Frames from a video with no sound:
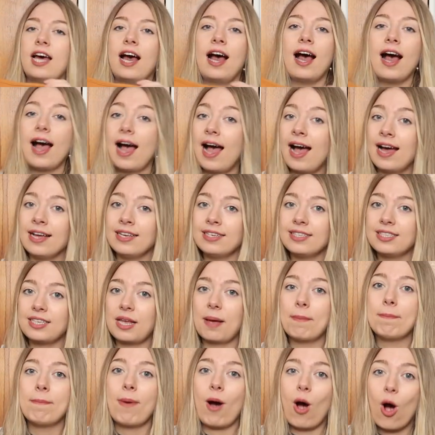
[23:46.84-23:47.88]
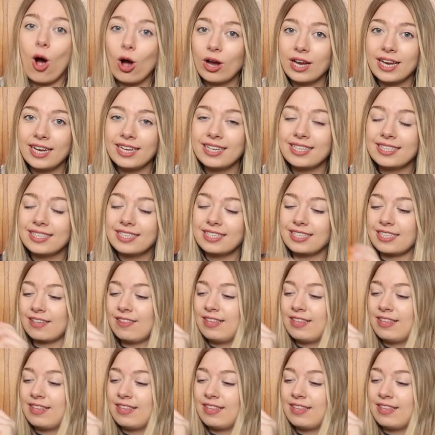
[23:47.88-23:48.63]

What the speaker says: has pockets?